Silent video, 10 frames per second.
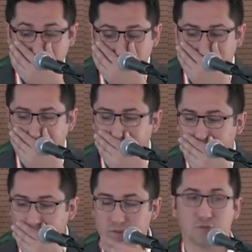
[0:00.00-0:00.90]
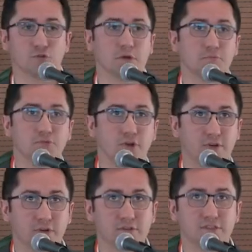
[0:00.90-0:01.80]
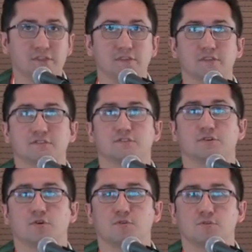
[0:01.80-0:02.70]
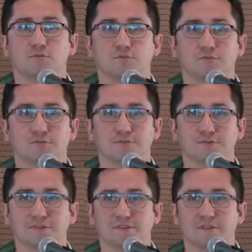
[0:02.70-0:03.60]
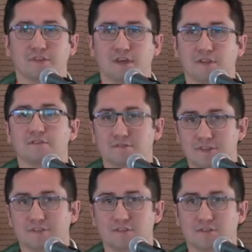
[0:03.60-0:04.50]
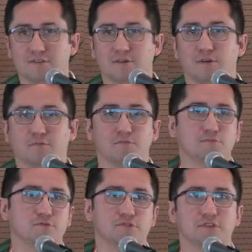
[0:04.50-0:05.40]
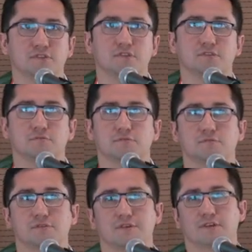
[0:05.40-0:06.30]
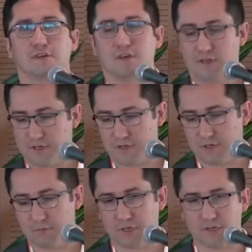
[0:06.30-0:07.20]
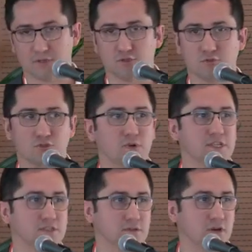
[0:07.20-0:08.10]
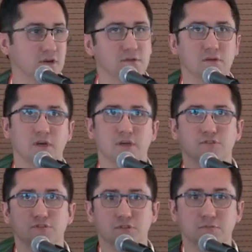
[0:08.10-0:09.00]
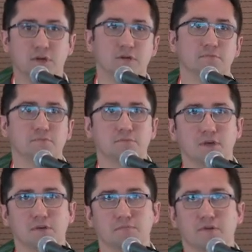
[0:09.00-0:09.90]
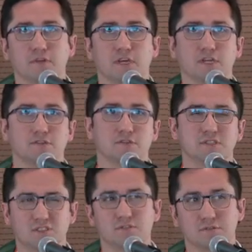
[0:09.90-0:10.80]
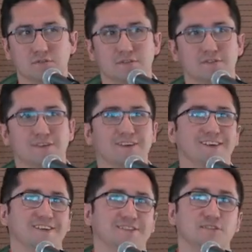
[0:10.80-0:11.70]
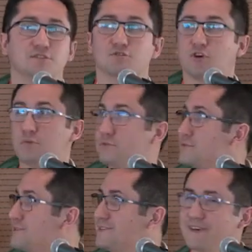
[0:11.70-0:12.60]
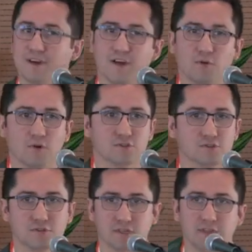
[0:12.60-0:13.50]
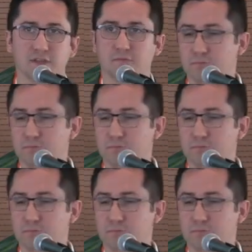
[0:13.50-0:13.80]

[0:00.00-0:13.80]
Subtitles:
It's not my priority, so then the researchers begin to ask, oh, yeah, I saw my publication, this is in Scopus, I want to see that in